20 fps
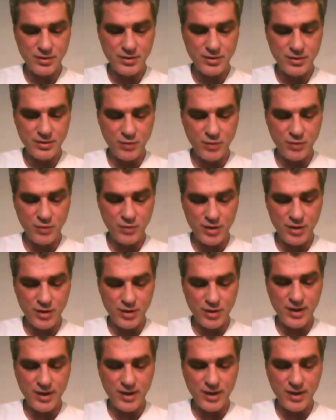the wrongs
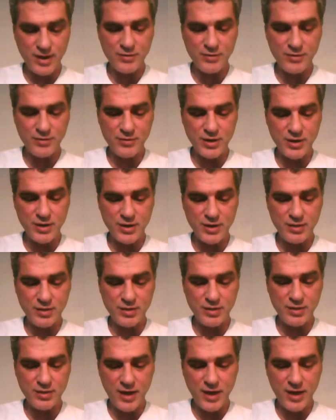that I have committed in the
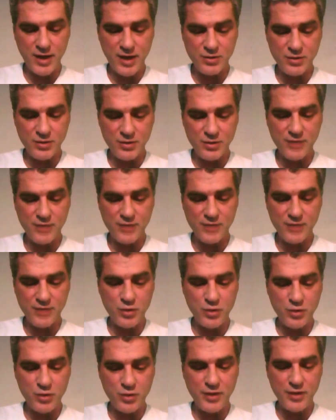past will have no
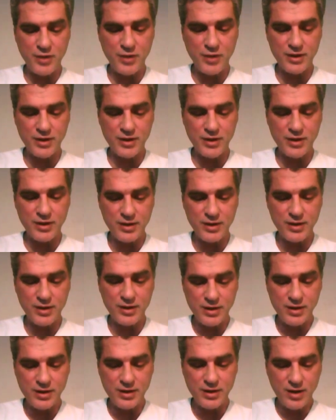bearing
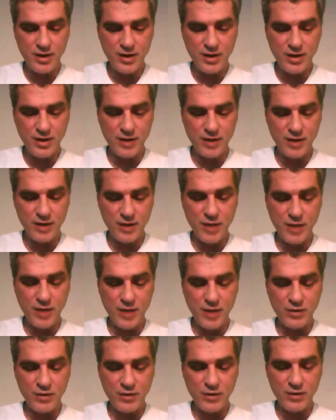on the
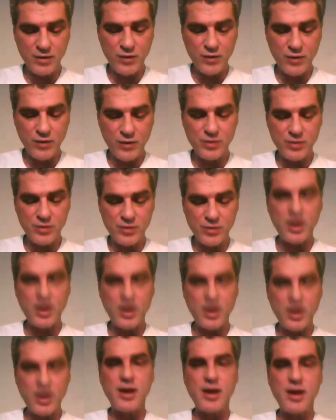matter of whether or
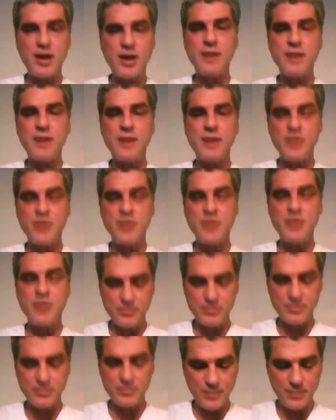not I am
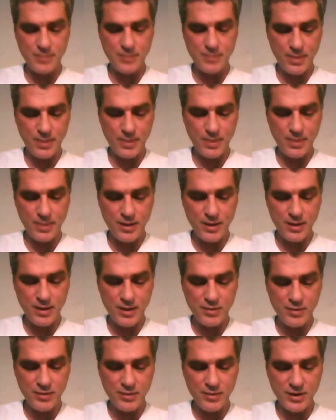Him.
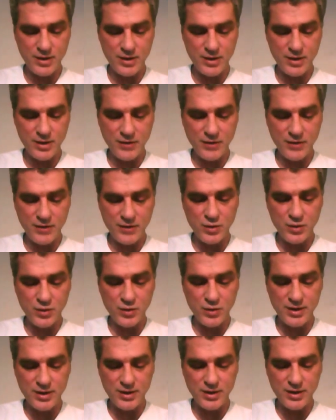Because if they
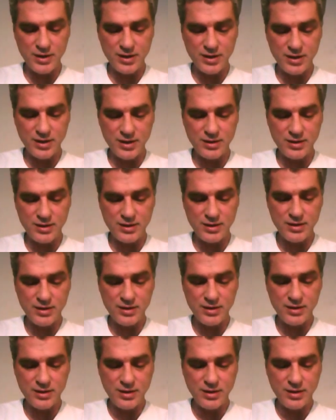really did,
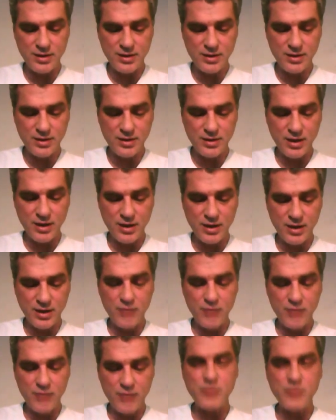then God
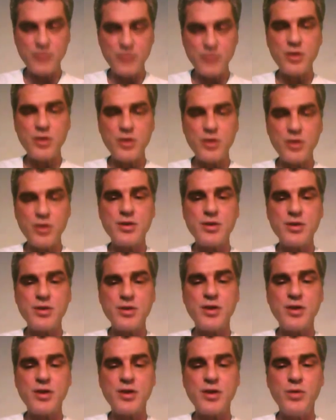would have chosen
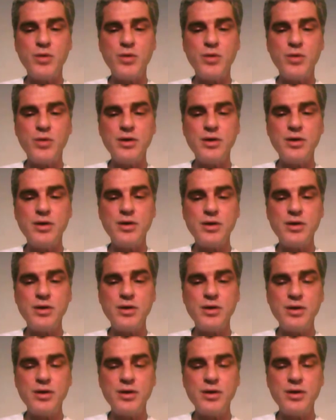someone
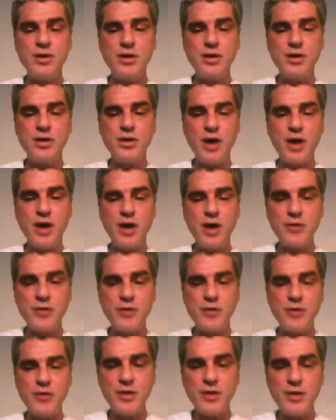other
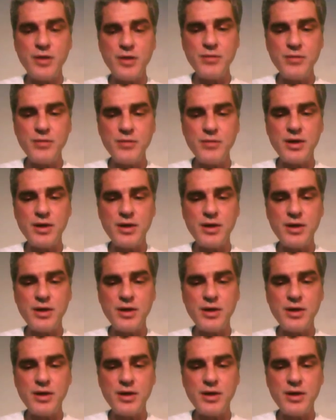than me